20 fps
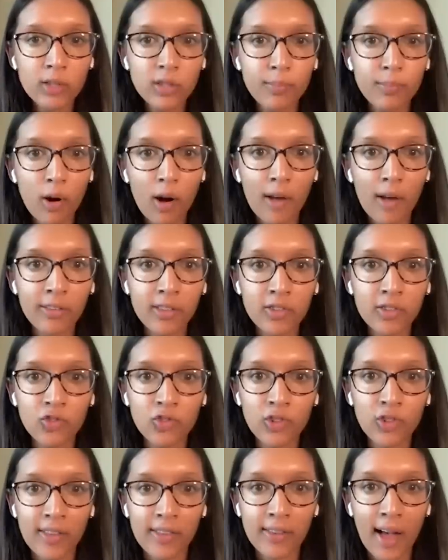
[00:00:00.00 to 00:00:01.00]
to process
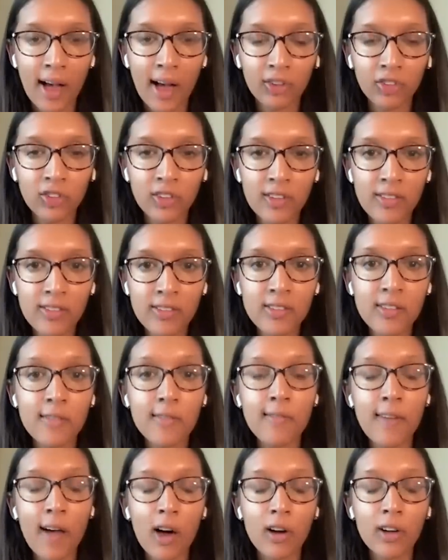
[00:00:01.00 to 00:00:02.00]
transactions
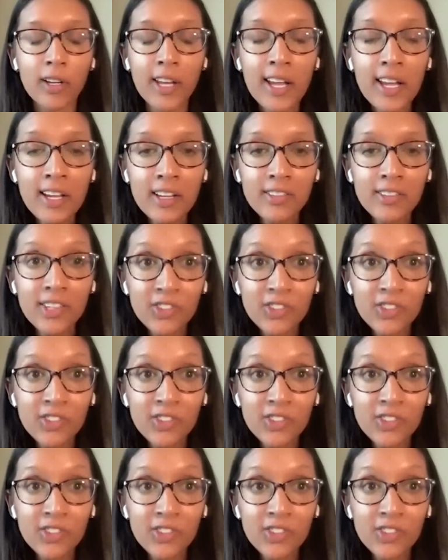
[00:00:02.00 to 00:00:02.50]
to validate